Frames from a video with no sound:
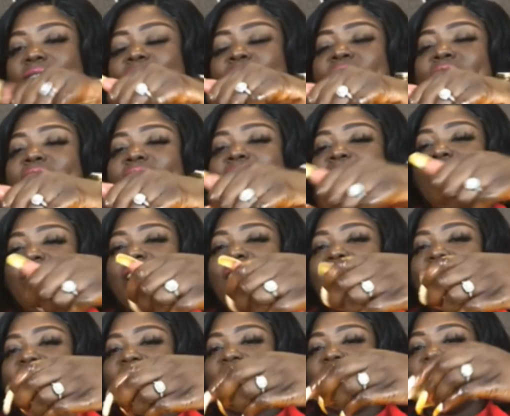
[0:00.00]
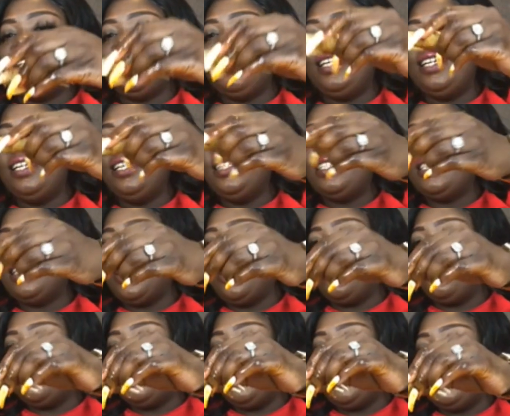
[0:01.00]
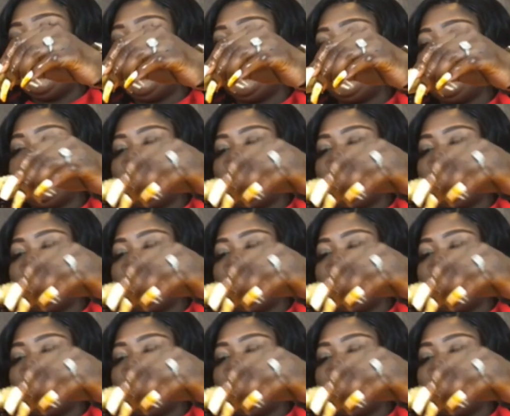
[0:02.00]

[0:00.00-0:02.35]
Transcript: (not speaking)